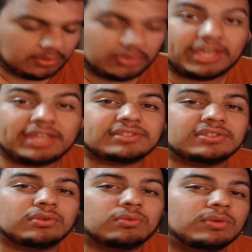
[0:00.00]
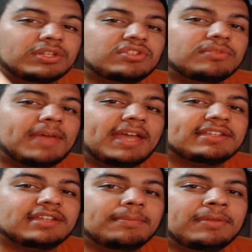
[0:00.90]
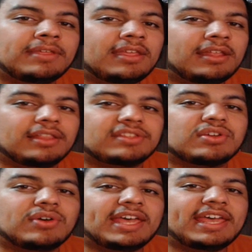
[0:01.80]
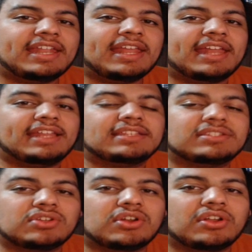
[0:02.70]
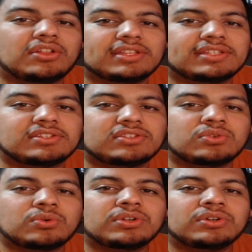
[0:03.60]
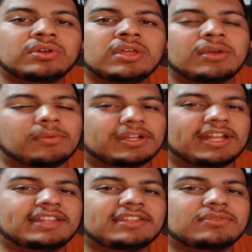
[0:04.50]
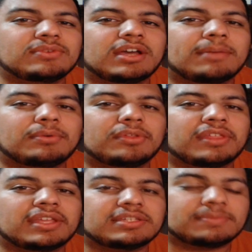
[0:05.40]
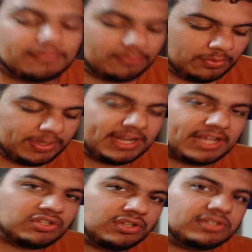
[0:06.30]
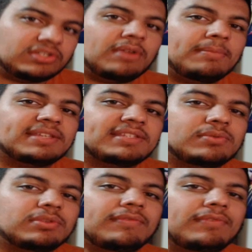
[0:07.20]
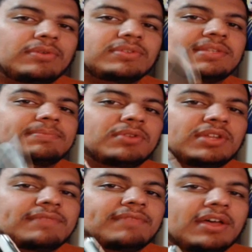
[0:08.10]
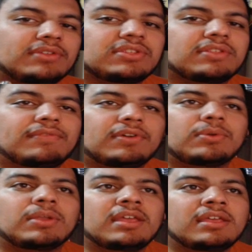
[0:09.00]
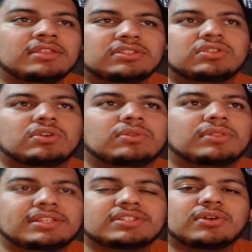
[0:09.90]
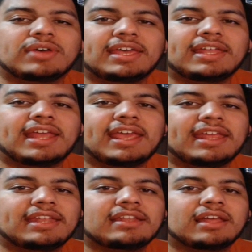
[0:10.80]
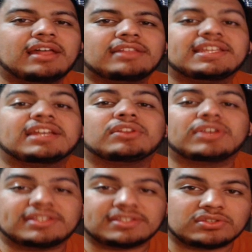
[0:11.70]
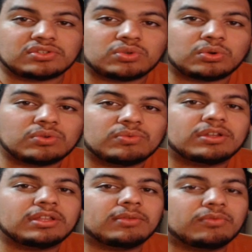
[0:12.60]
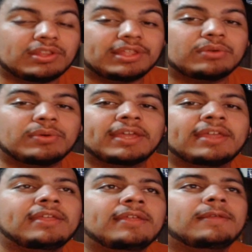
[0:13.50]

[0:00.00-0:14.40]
Okay, so once you're backed up, let's go ahead and get started on this tutorial. We're gonna have to do a couple of things before we can actually start messing with the phones and putting files on the phone. So let's go ahead and take a look at this tutorial really quick.